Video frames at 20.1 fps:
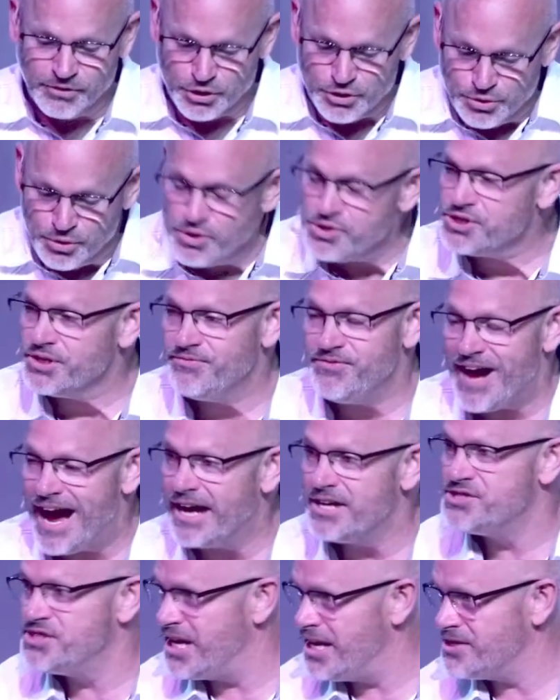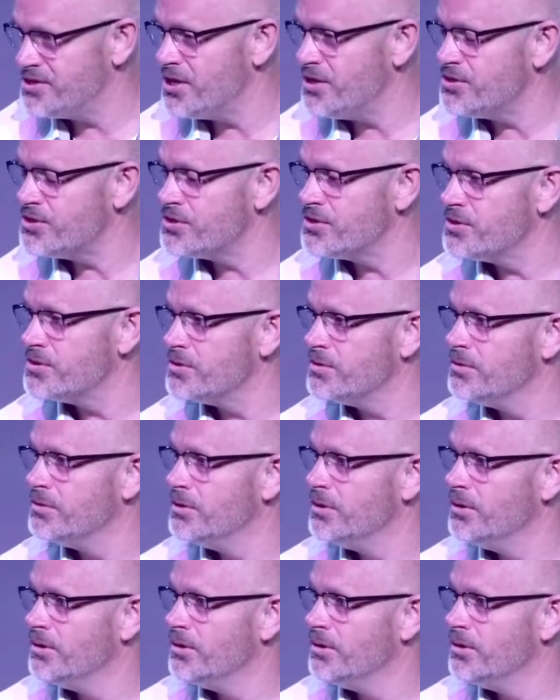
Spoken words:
for crucified Jesus